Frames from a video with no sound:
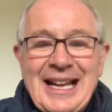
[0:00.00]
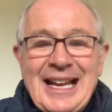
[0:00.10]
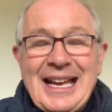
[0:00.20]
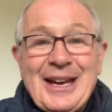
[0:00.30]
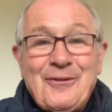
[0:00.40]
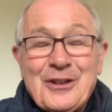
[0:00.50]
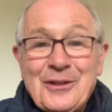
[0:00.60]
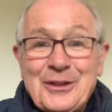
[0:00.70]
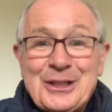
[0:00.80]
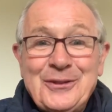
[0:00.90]
For
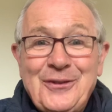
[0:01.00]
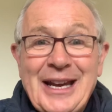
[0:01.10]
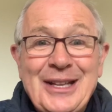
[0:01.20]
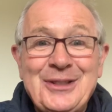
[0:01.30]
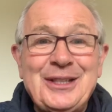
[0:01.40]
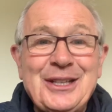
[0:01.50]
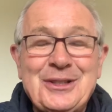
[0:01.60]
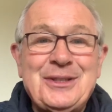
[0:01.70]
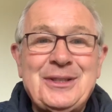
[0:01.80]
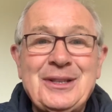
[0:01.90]
Everton fans, and
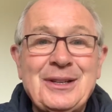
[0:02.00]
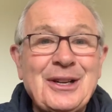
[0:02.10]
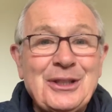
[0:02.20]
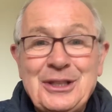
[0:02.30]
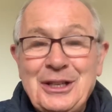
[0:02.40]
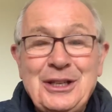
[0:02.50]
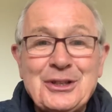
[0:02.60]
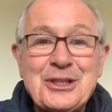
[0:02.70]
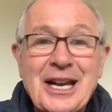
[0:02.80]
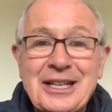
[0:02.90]
there's got the year
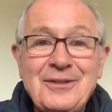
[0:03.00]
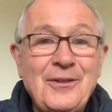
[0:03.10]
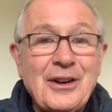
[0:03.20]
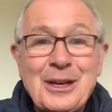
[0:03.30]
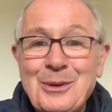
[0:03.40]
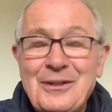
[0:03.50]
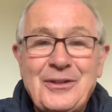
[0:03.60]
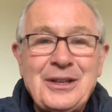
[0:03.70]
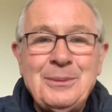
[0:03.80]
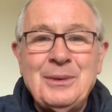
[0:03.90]
started very well
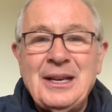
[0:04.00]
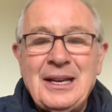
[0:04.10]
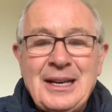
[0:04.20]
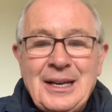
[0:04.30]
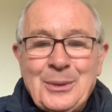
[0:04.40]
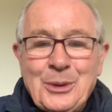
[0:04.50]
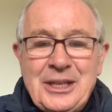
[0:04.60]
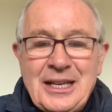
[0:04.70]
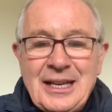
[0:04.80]
for them with